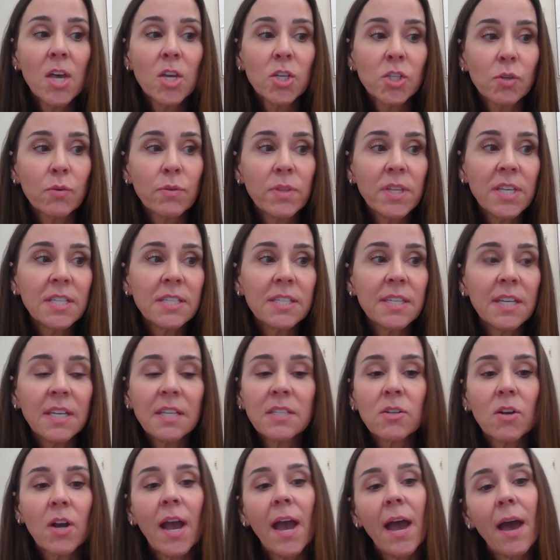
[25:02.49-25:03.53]
So these
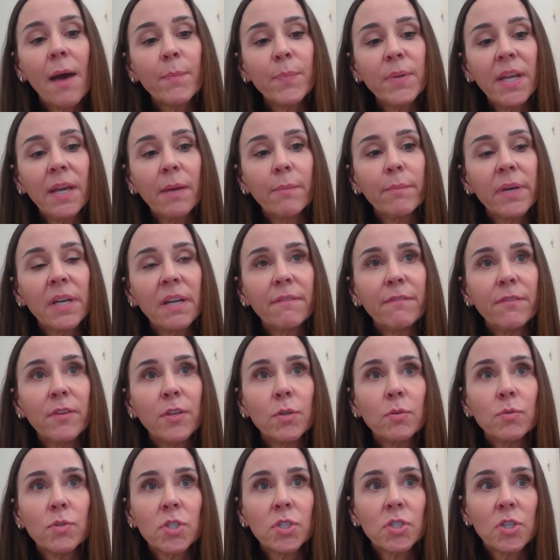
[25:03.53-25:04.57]
things are happening, but if
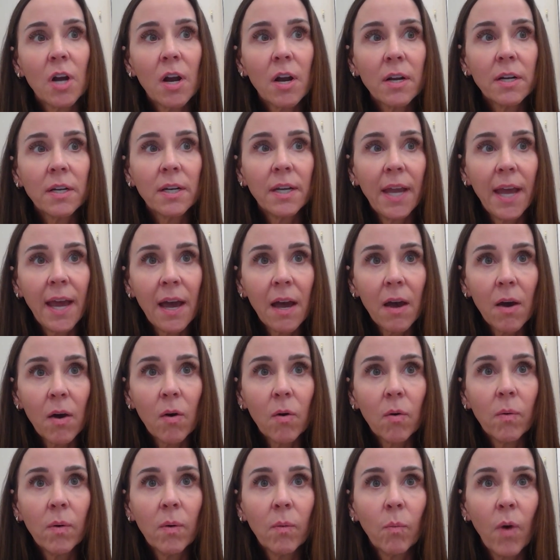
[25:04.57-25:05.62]
you start
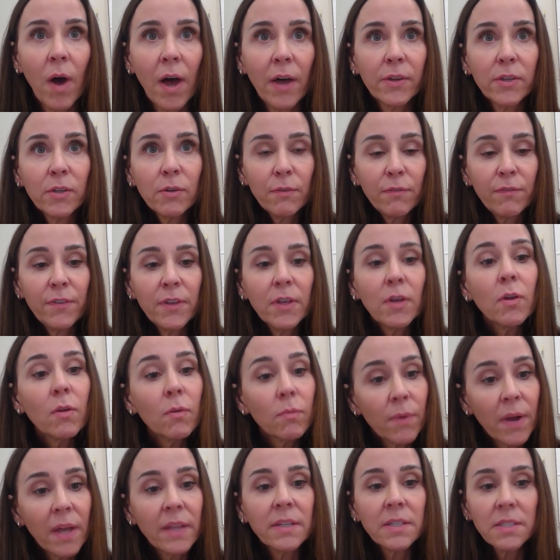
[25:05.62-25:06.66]
now while you
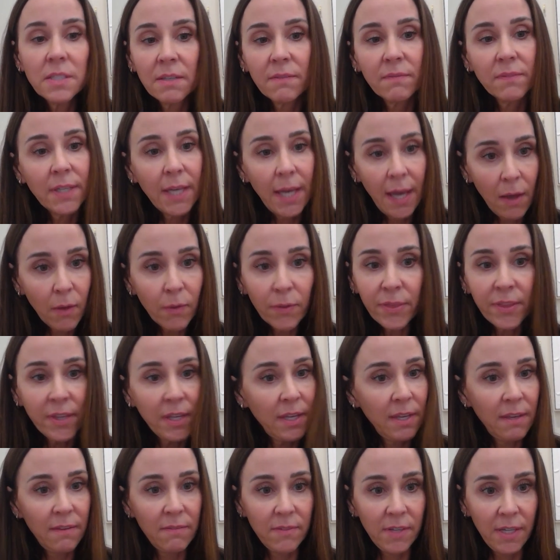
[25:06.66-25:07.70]
feel relatively healthy
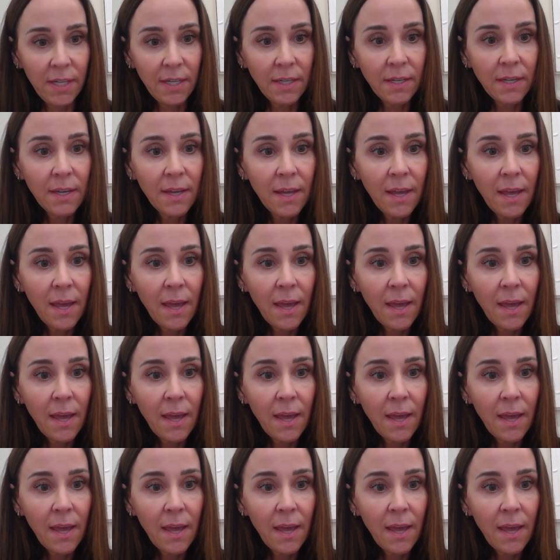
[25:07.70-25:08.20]
even,